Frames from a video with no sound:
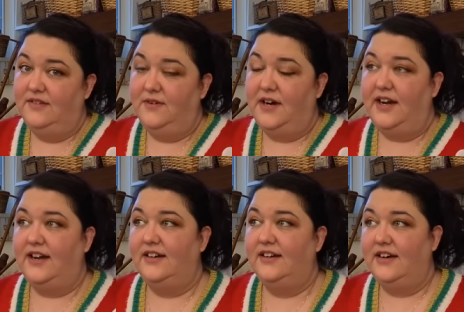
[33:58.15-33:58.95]

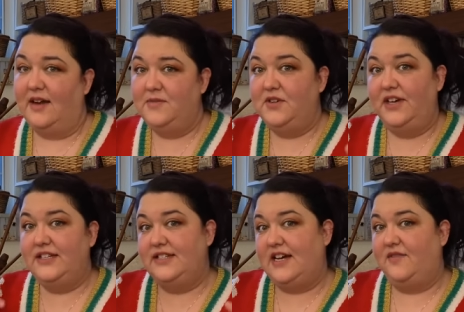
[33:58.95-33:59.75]
where I'm doing
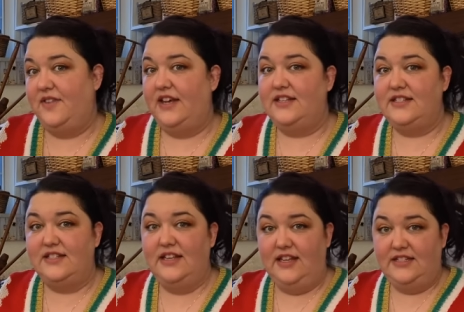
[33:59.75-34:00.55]
stuff and then
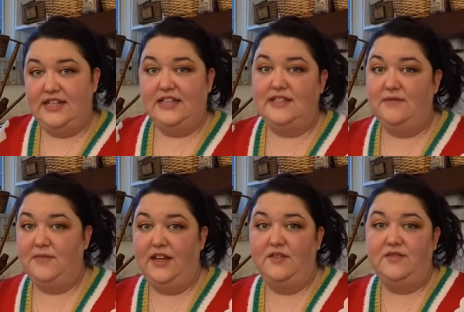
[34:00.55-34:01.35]
it takes a
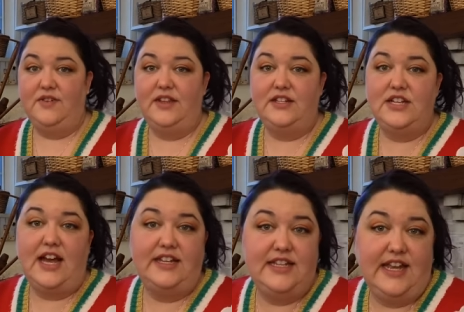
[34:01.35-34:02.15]
minute for the
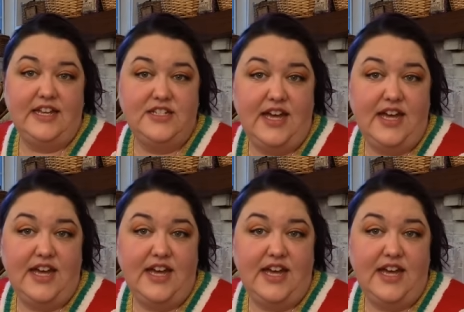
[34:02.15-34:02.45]
chat to catch